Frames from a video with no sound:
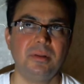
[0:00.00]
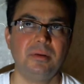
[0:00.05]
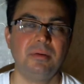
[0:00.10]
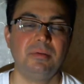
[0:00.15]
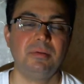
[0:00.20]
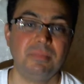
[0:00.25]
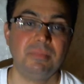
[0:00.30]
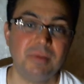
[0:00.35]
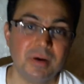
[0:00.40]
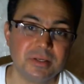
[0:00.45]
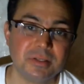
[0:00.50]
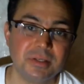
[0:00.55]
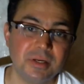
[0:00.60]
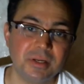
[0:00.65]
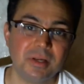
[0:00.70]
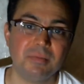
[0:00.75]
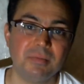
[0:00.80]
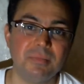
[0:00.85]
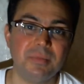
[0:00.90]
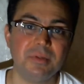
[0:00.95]

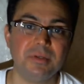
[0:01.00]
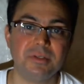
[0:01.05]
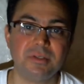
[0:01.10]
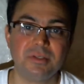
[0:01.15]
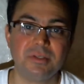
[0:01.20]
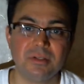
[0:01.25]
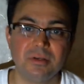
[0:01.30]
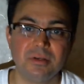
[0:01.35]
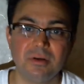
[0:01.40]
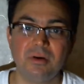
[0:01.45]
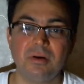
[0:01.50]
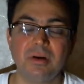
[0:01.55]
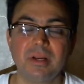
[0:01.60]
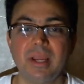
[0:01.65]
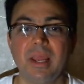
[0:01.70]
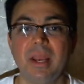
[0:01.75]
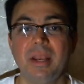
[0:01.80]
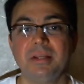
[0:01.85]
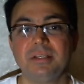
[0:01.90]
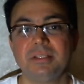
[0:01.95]
functioning of this
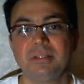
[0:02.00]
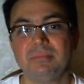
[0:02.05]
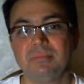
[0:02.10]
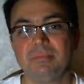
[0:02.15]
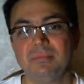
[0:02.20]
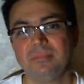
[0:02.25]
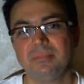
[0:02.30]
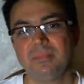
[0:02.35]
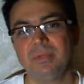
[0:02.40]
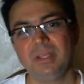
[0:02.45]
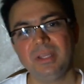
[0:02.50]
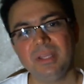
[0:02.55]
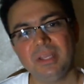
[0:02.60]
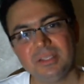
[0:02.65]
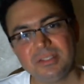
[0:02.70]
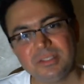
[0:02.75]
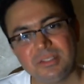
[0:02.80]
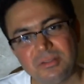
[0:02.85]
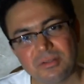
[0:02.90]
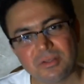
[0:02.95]
organism
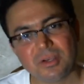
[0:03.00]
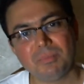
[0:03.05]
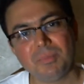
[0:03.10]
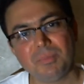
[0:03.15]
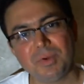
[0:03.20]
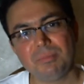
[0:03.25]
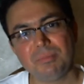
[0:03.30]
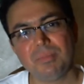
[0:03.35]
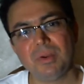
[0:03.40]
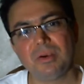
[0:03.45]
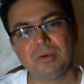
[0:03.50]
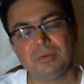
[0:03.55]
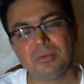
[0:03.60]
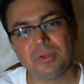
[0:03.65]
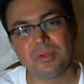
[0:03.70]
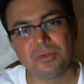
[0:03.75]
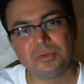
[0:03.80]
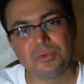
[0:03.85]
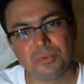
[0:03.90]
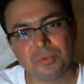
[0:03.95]
is to commitment to
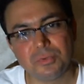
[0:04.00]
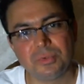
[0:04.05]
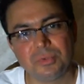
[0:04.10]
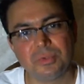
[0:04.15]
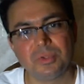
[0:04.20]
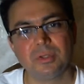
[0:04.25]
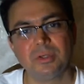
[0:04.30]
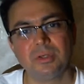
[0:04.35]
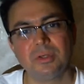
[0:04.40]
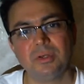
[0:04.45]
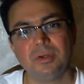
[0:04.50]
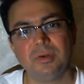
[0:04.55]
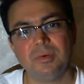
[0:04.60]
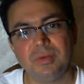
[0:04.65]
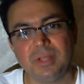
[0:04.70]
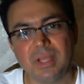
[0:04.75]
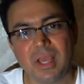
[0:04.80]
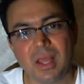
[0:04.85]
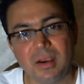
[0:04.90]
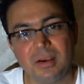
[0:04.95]
the truth,
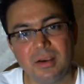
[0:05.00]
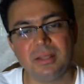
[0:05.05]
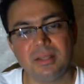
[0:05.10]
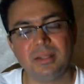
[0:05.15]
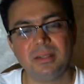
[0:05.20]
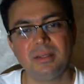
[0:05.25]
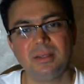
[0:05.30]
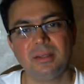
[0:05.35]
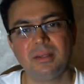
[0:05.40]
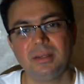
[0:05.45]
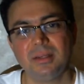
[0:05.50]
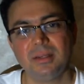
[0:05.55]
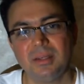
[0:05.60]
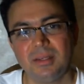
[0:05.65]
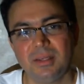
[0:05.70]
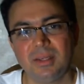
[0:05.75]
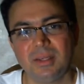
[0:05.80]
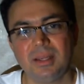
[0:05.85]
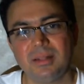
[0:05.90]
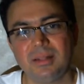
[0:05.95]
reality,
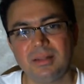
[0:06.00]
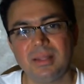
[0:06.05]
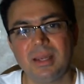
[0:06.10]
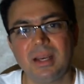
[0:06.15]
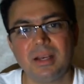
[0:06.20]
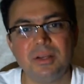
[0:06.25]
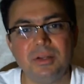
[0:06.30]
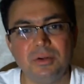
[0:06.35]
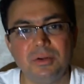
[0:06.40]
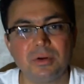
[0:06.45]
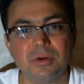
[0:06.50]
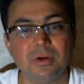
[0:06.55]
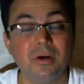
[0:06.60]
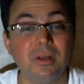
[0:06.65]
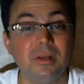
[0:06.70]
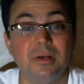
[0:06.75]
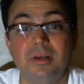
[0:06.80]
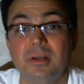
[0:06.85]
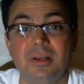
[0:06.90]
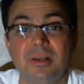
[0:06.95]
and that you
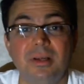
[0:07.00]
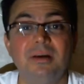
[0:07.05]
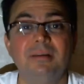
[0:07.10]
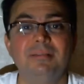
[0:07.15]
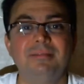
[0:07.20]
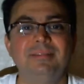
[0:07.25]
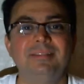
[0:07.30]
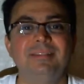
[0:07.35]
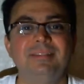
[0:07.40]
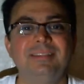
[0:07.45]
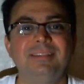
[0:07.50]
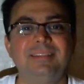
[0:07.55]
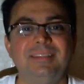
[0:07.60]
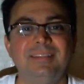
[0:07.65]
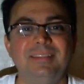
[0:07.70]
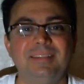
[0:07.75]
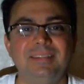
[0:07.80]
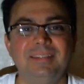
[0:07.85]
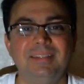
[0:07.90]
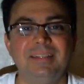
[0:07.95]
call it love.
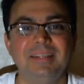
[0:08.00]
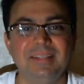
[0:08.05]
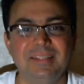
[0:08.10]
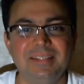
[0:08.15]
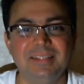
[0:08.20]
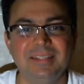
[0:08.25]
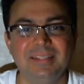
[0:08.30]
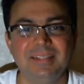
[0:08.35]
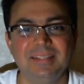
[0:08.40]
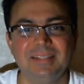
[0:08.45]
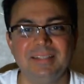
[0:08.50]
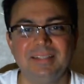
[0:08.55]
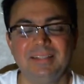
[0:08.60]
You see,